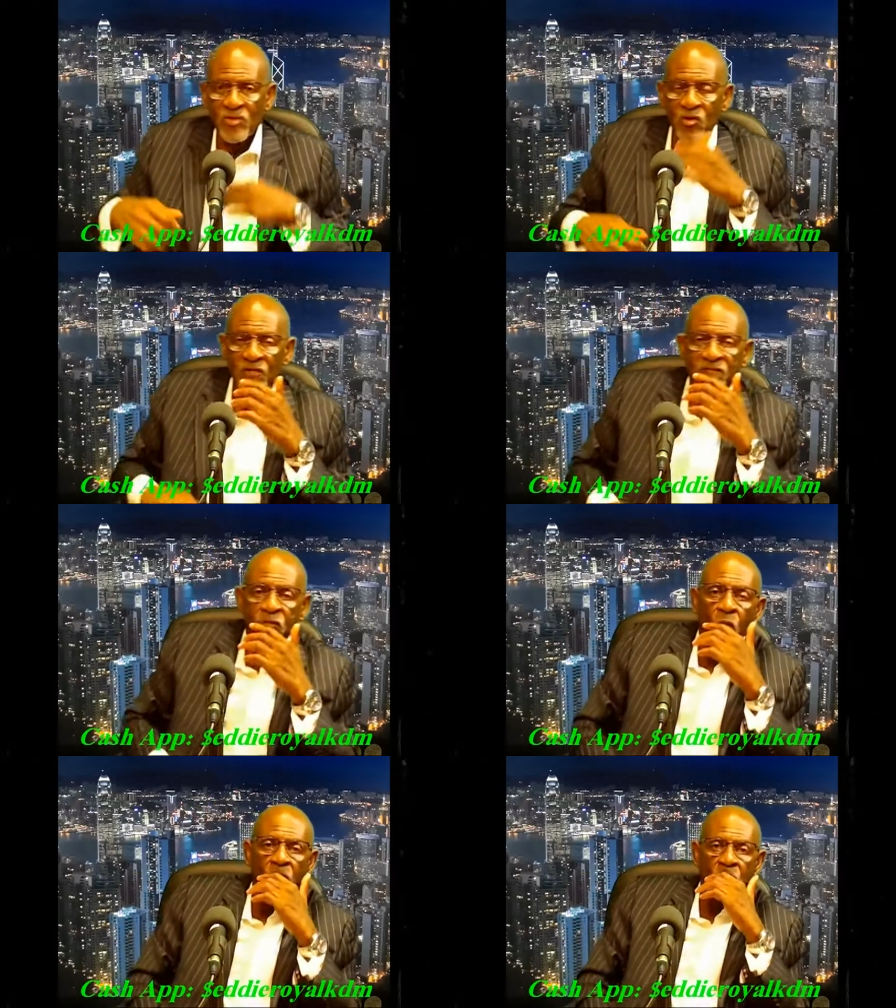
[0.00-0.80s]

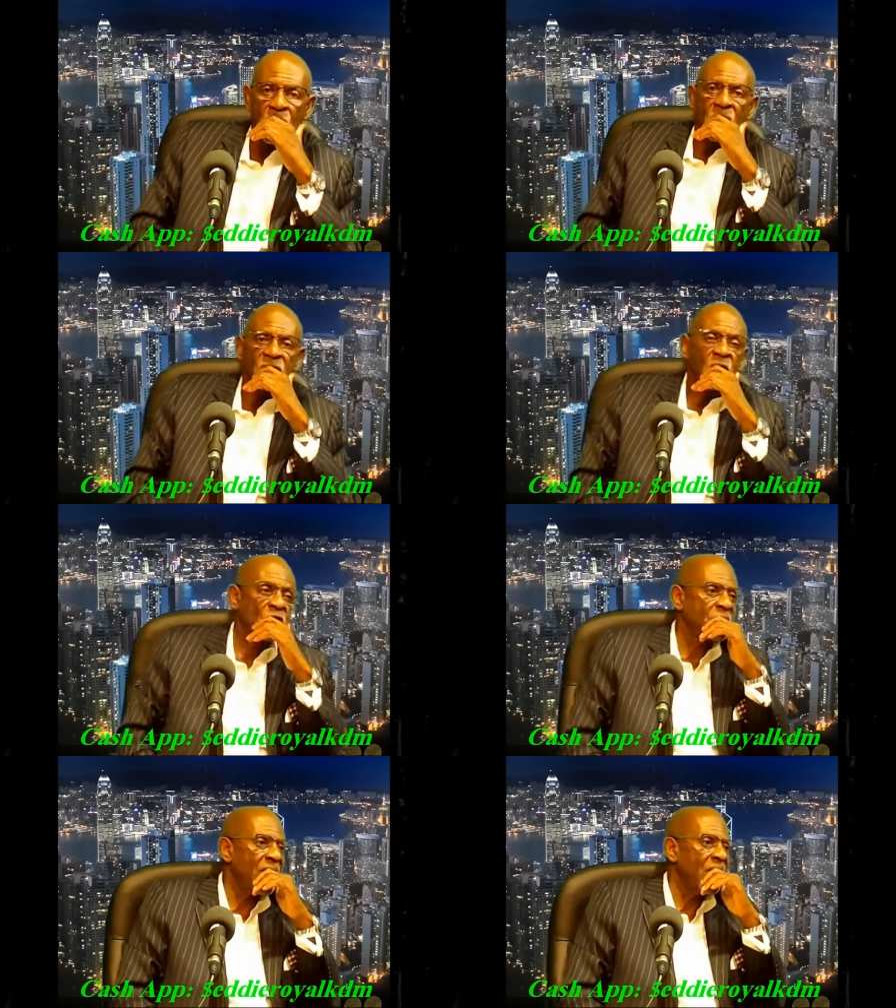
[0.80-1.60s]
34.
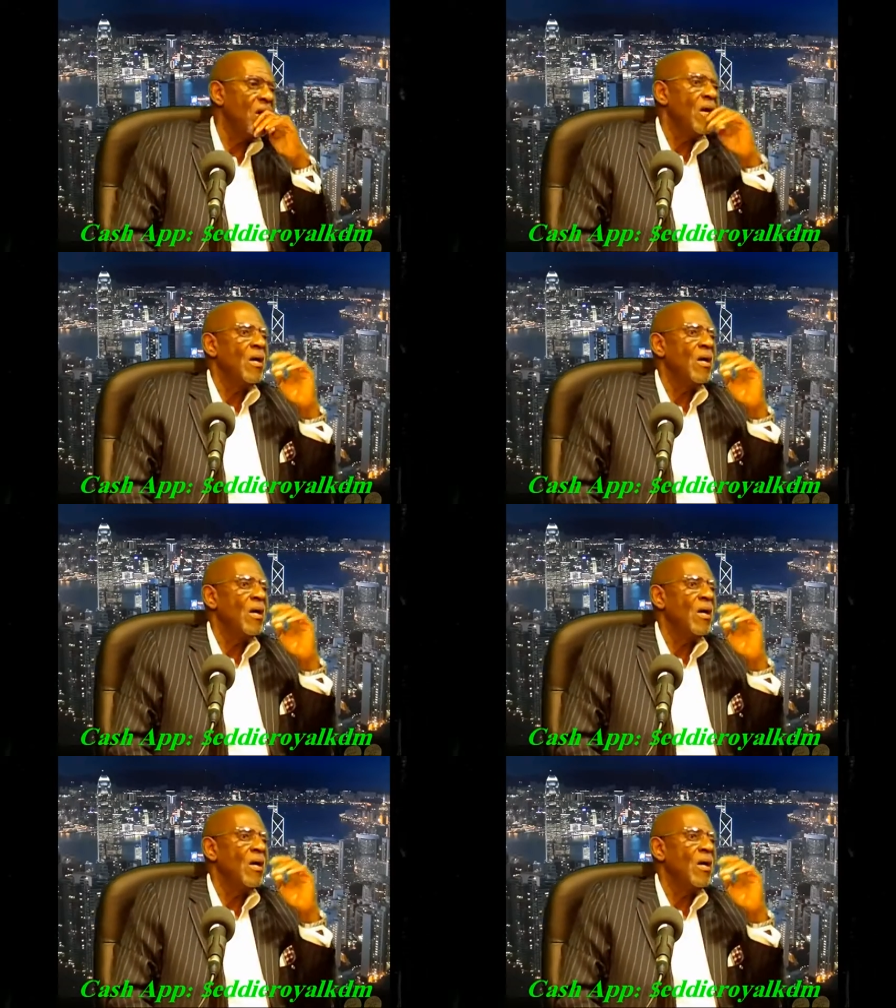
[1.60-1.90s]
talks about